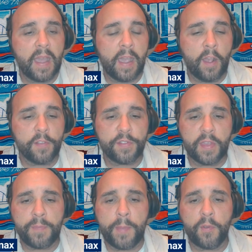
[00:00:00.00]
I also
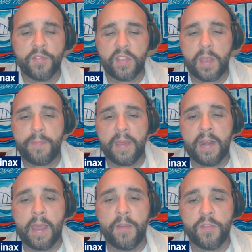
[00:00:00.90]
think people are sleeping
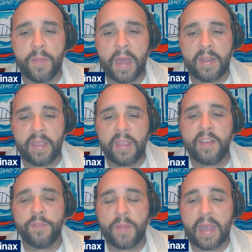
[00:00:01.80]
on how much
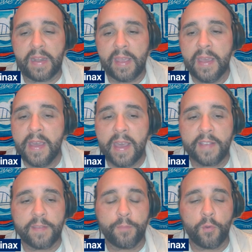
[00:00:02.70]
Edey's body
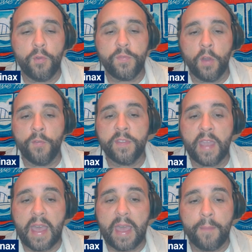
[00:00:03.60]
has improved over
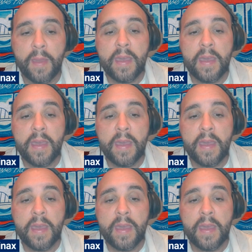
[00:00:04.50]
time.